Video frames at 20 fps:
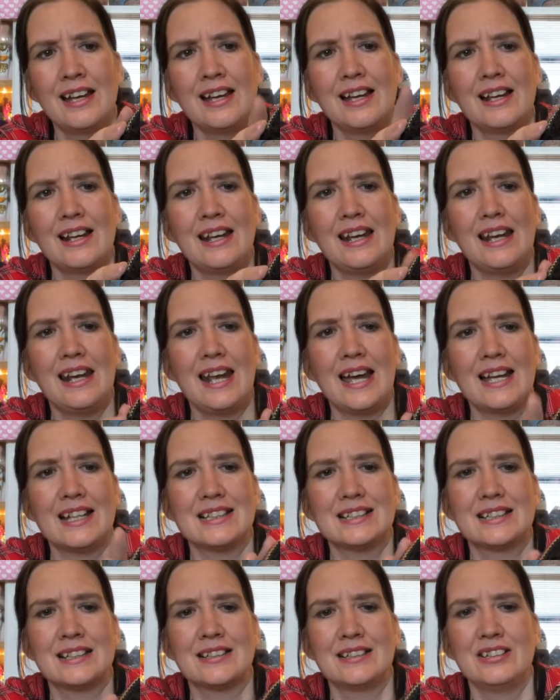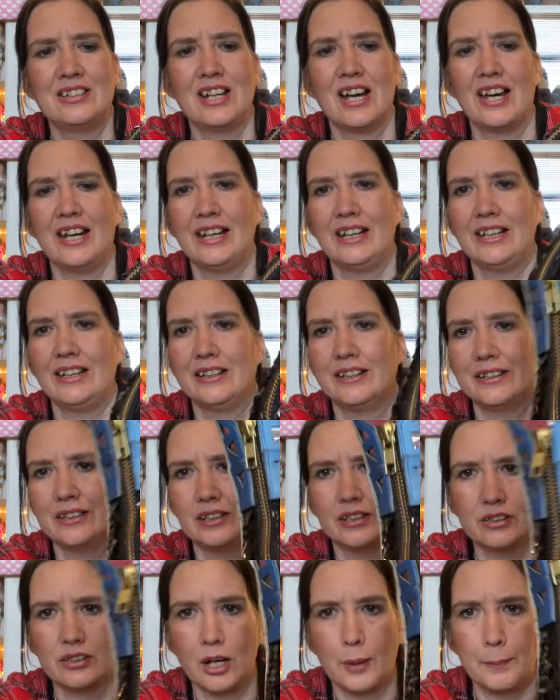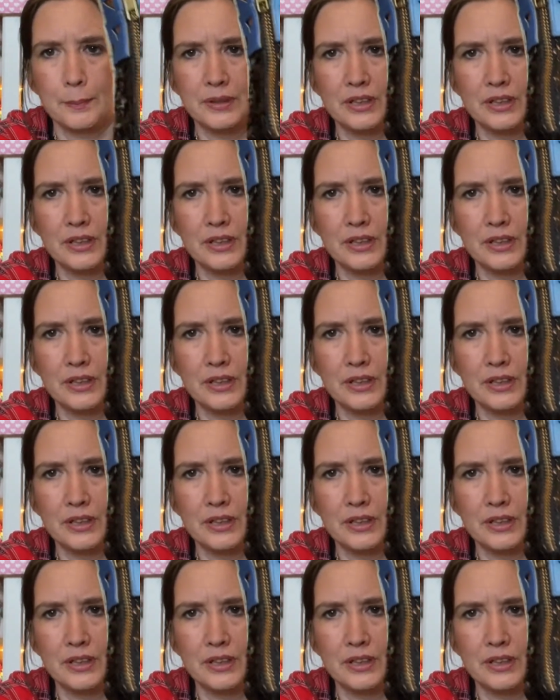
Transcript: less shiny than the top